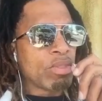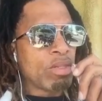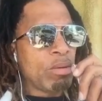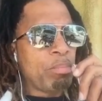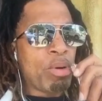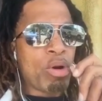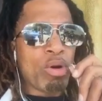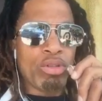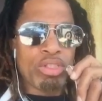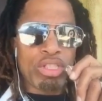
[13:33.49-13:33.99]

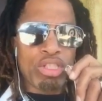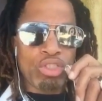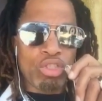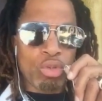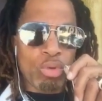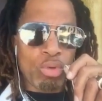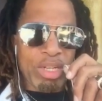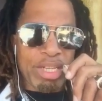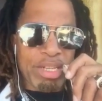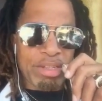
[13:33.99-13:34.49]
Percy
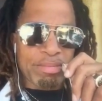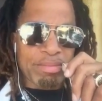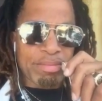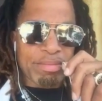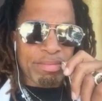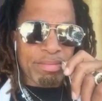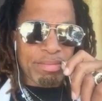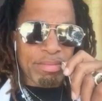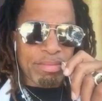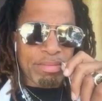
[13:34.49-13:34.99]
Julian.
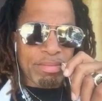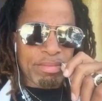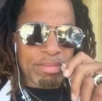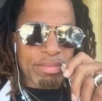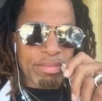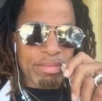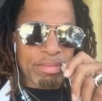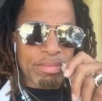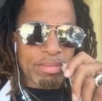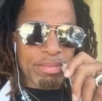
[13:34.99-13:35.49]

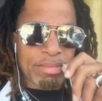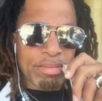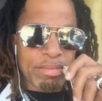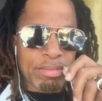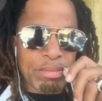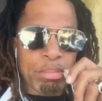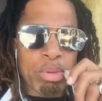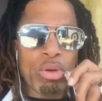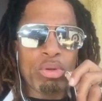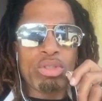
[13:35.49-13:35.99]

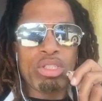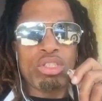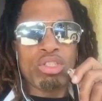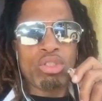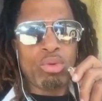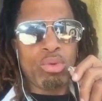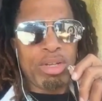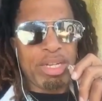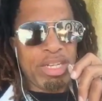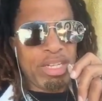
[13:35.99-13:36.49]
Percy
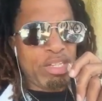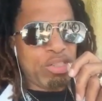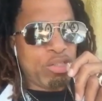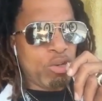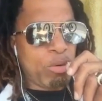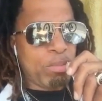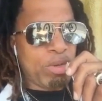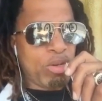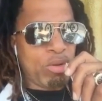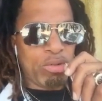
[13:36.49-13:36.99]
Julian, he
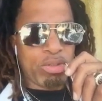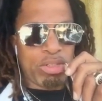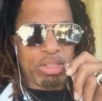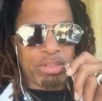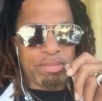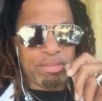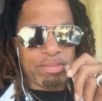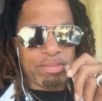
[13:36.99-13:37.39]
turned me on to.